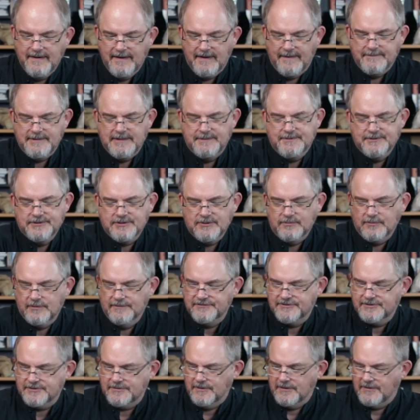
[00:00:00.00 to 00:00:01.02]
I'm going to put the
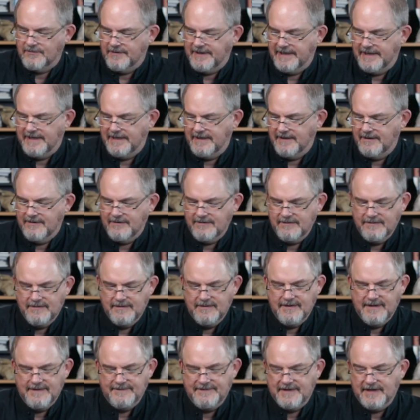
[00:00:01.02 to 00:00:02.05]
wolf score right here,
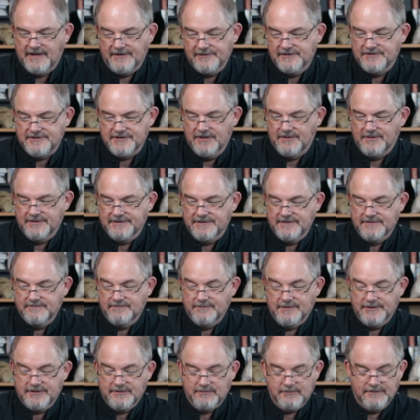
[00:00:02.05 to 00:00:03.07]
and then I'll just know what the,
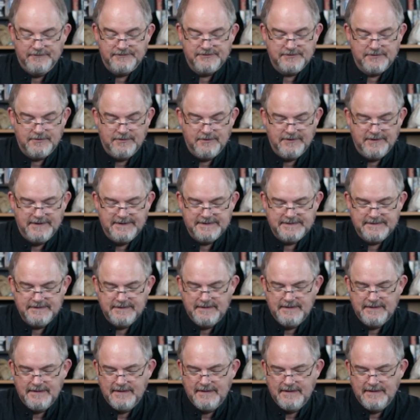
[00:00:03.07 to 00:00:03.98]
what the wolf score is.